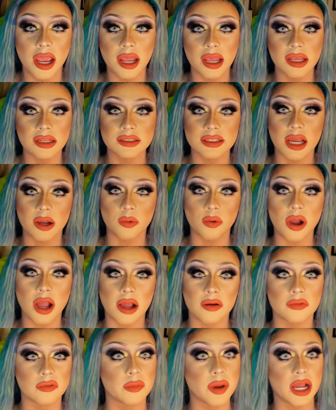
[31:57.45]
and I will
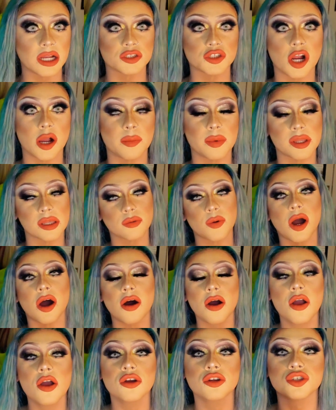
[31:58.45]
have a backdrop as well.